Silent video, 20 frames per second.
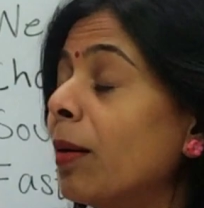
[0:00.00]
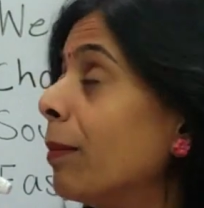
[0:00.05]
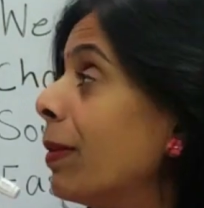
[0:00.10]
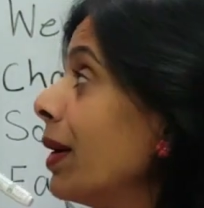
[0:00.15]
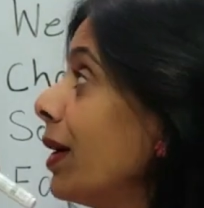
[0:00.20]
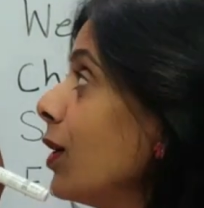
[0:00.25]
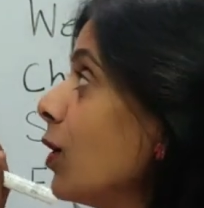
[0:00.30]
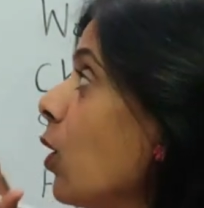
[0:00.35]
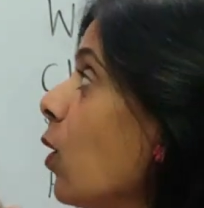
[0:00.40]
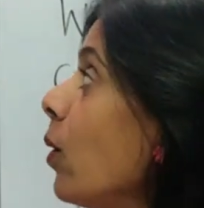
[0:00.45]

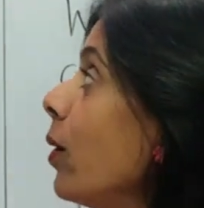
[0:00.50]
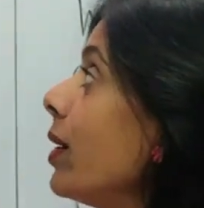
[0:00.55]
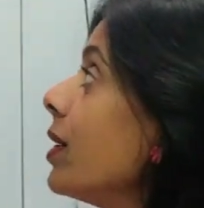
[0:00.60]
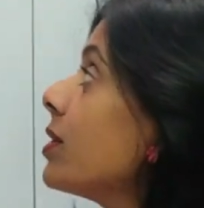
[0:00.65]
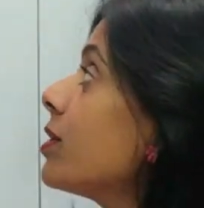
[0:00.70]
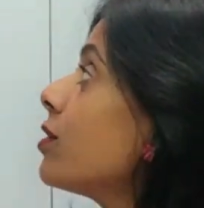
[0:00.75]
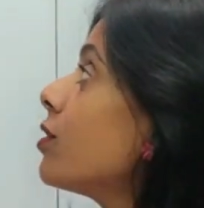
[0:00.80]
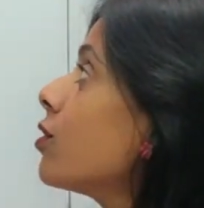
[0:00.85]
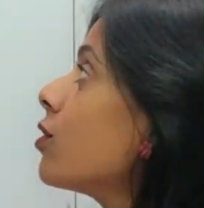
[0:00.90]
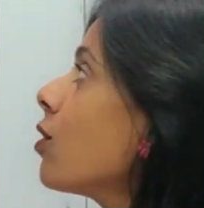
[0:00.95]
but no,
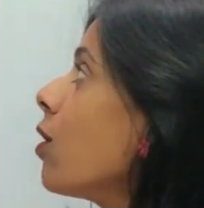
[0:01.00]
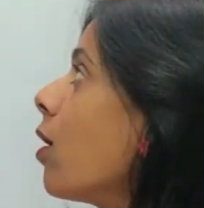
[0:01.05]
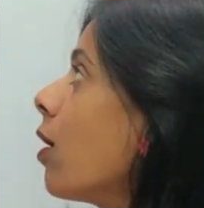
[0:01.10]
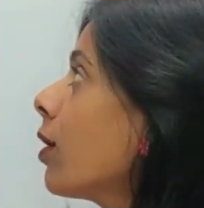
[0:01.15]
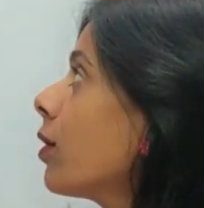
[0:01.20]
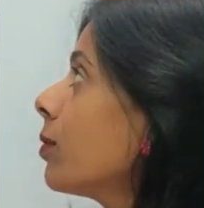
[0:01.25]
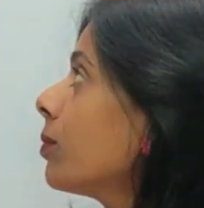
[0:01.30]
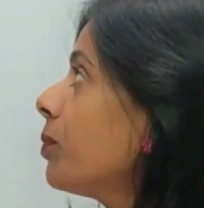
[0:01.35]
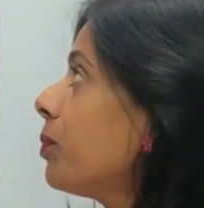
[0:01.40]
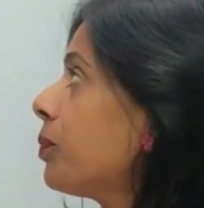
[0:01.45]
it's
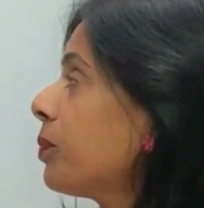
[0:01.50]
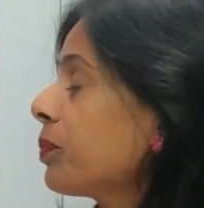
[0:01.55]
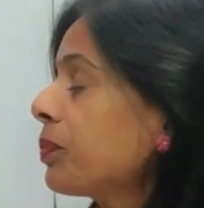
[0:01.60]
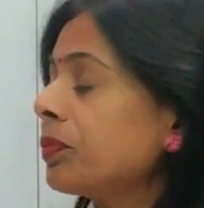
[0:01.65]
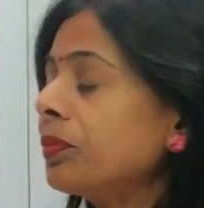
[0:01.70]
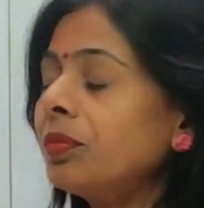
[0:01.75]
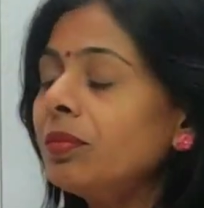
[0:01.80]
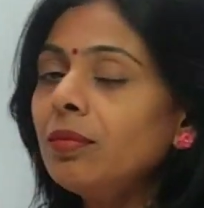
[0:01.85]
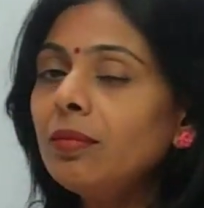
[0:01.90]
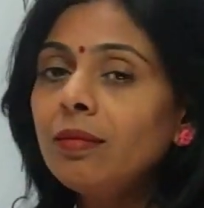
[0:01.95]
wrong.
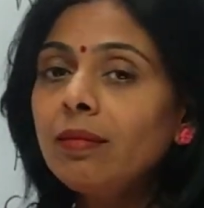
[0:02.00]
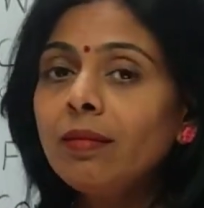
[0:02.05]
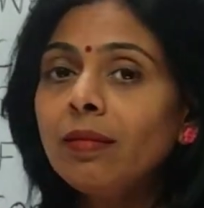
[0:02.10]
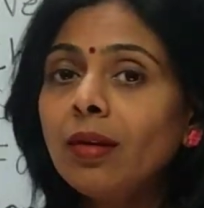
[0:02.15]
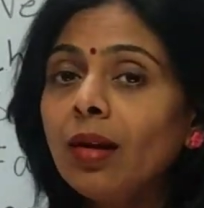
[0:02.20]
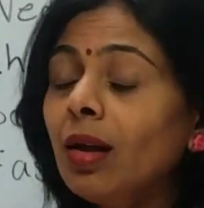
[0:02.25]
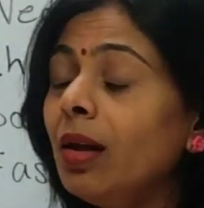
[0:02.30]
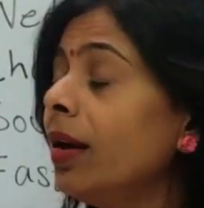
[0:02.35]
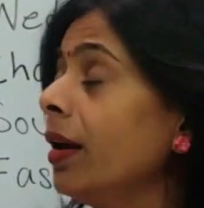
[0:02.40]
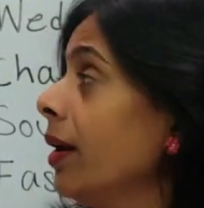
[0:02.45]

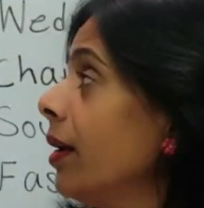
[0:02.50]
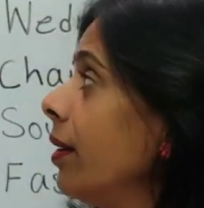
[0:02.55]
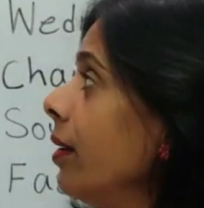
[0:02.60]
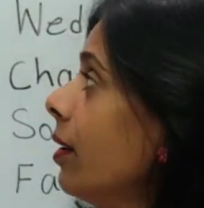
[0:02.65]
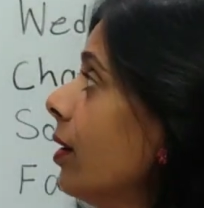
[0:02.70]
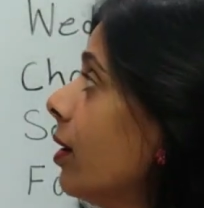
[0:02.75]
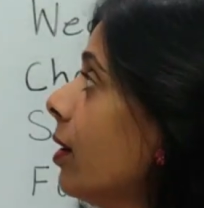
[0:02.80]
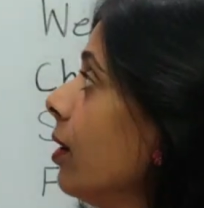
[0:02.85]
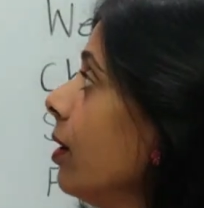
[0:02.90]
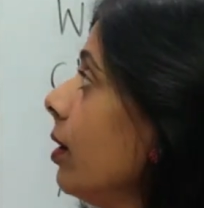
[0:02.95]

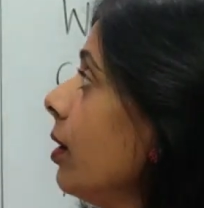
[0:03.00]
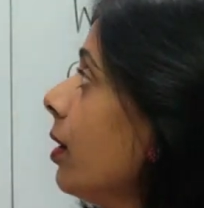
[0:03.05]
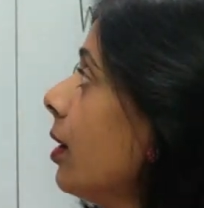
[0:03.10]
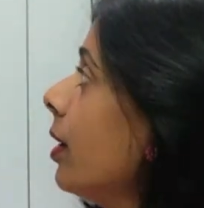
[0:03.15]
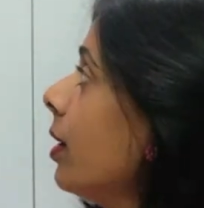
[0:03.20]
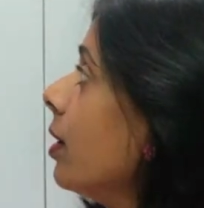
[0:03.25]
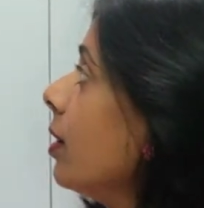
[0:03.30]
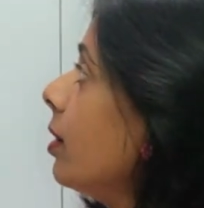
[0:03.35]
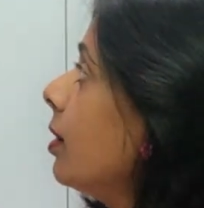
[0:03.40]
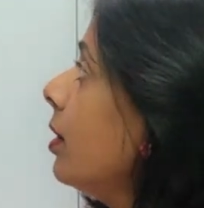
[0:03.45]
Here
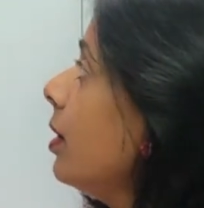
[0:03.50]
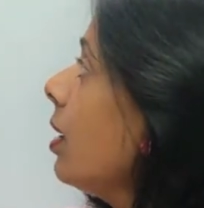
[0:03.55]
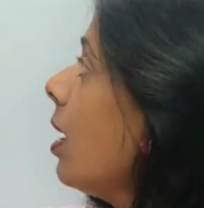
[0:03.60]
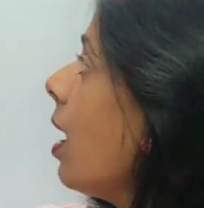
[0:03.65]
the